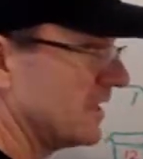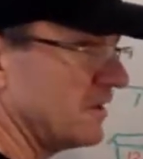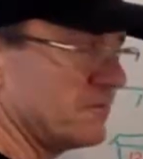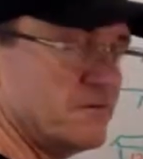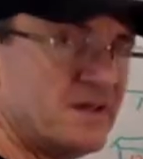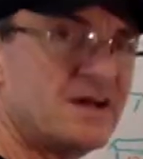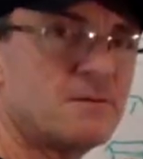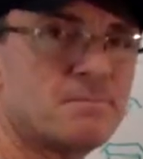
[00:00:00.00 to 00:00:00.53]
If
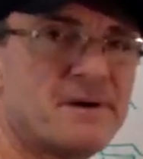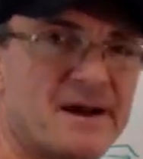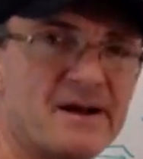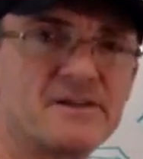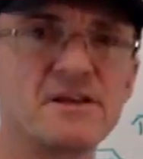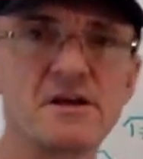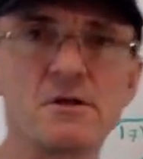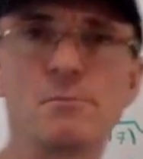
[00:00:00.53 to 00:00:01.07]
we are
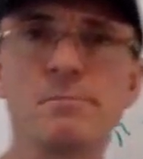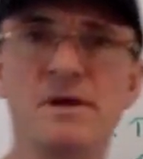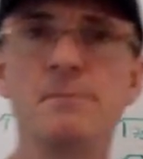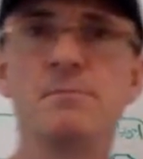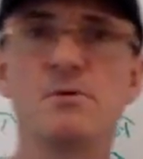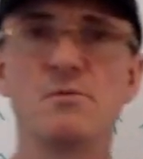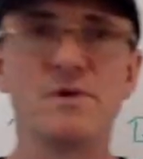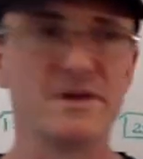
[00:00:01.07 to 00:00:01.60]
practical
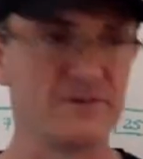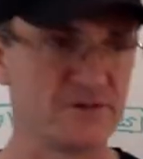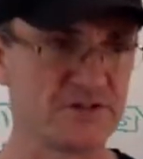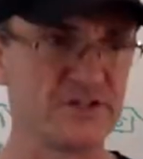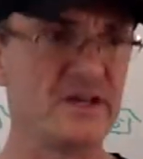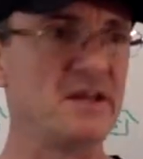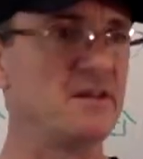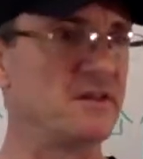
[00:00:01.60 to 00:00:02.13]
people, we
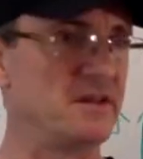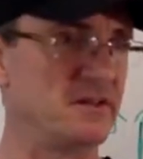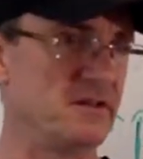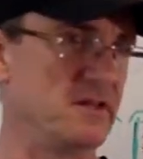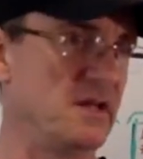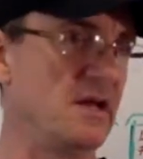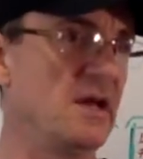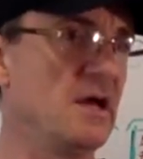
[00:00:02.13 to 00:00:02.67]
understand
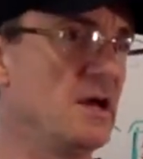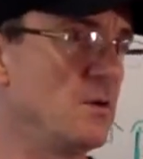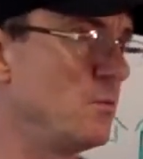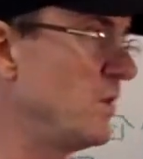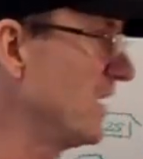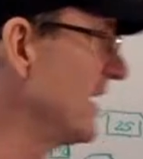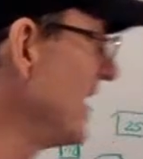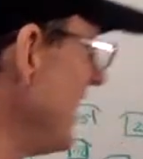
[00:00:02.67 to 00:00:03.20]
that we